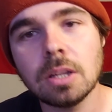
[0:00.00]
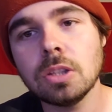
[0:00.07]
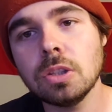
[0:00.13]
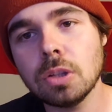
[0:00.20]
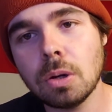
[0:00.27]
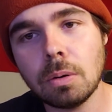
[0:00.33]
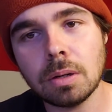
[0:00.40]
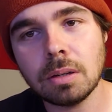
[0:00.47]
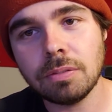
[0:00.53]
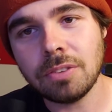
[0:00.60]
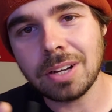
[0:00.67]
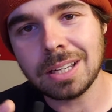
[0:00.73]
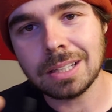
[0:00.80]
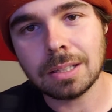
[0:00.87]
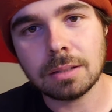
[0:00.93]
you go into
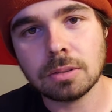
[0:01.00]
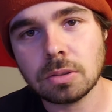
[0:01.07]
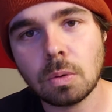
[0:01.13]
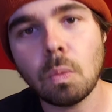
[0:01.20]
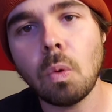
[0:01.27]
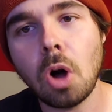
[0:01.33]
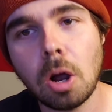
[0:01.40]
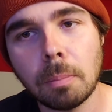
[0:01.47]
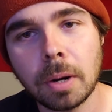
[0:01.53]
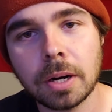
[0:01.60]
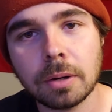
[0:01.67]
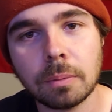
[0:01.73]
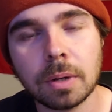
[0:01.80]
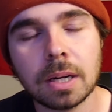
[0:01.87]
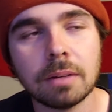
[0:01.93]
fucking
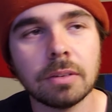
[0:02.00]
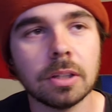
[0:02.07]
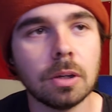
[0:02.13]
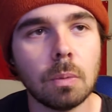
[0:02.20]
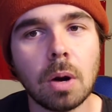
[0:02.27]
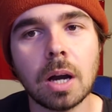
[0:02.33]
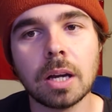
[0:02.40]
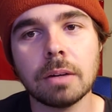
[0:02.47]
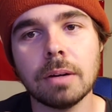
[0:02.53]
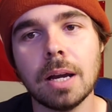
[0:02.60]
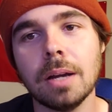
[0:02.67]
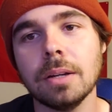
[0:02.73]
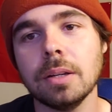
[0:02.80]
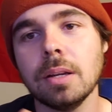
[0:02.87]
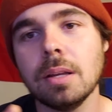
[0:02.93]
Walmart or whatever, and you're walking
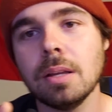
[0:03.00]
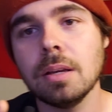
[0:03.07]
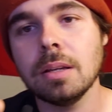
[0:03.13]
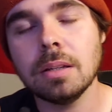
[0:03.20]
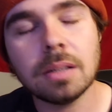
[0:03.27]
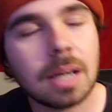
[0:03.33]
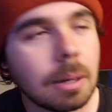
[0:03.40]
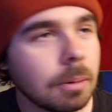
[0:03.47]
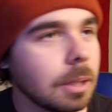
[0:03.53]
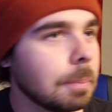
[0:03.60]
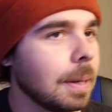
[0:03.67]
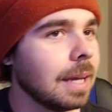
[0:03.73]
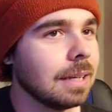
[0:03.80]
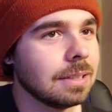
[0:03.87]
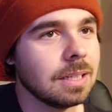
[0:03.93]
around, you're not really
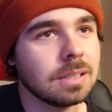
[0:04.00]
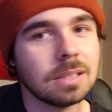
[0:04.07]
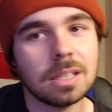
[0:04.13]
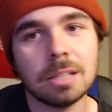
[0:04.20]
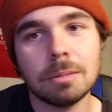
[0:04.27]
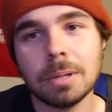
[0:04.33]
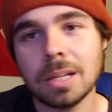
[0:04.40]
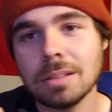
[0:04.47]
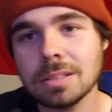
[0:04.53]
paying attention to anybody.